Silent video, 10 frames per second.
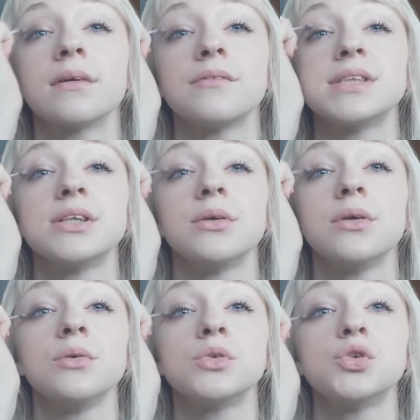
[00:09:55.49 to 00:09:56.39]
Obviously don't
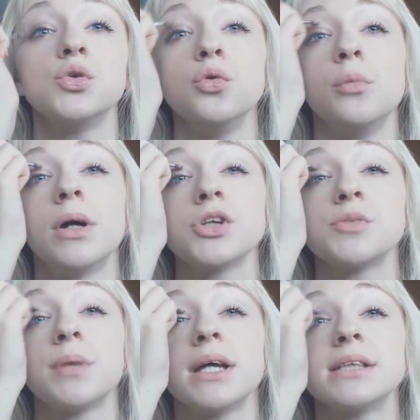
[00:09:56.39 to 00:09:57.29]
use too
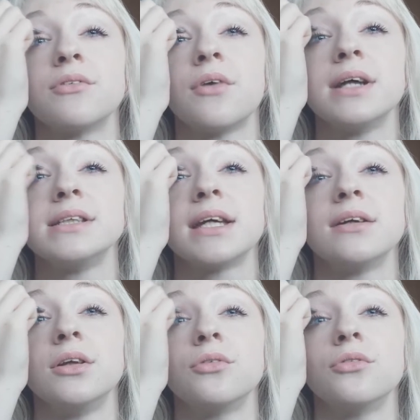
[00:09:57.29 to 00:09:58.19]
much, because otherwise it
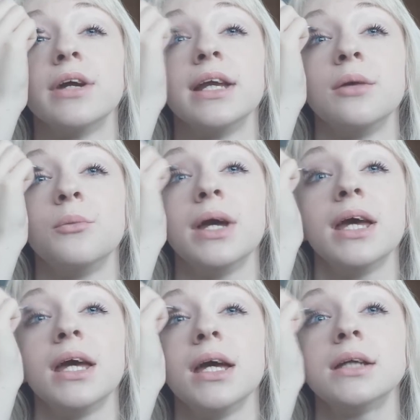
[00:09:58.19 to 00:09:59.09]
can look really
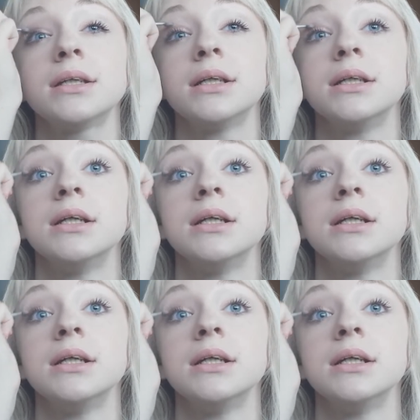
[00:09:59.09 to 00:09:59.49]
weird.